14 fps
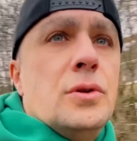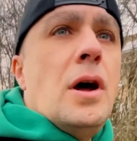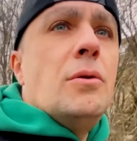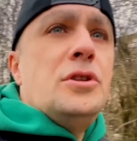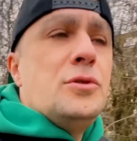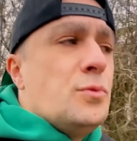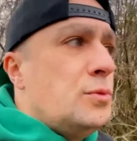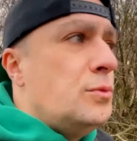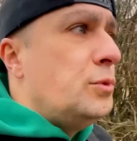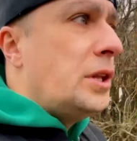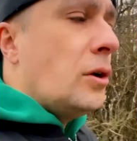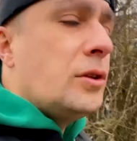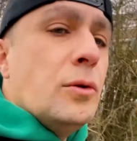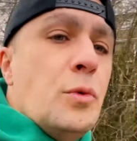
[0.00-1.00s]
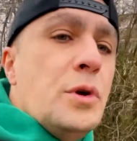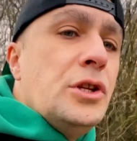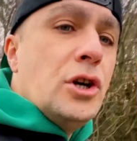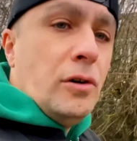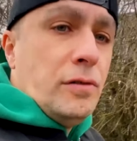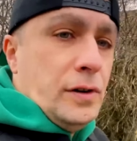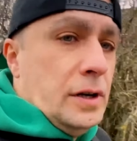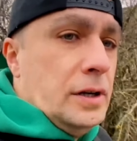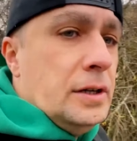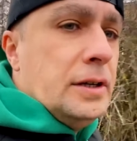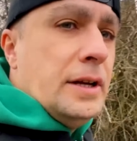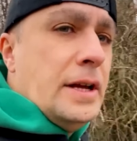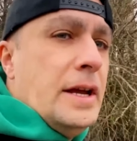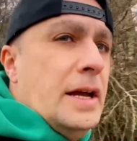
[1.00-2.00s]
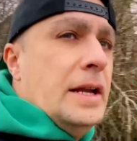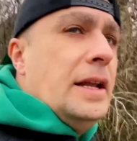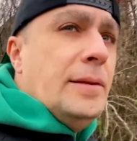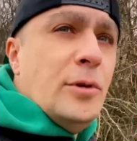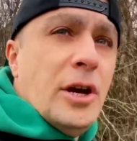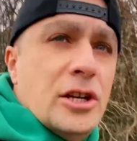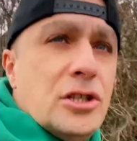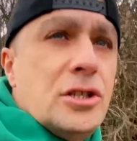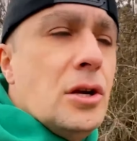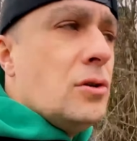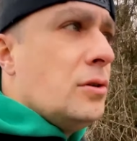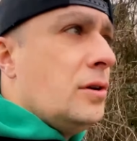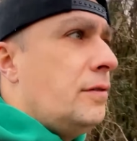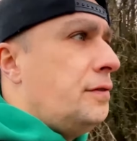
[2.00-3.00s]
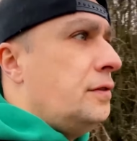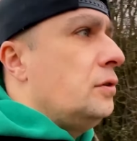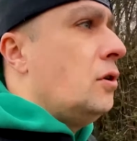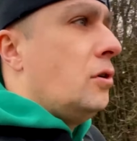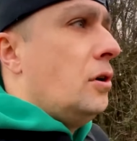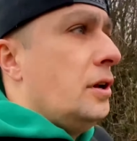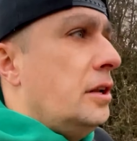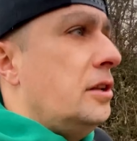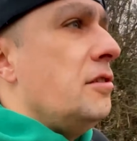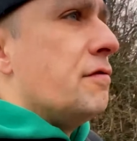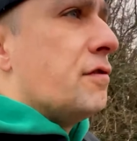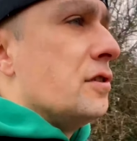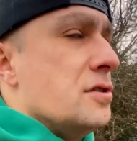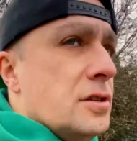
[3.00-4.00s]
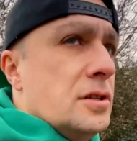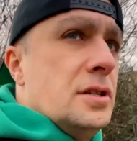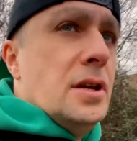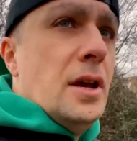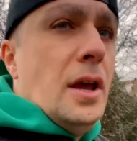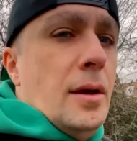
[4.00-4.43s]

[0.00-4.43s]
Now is without the wind cover. Let me guys know if you got any difference,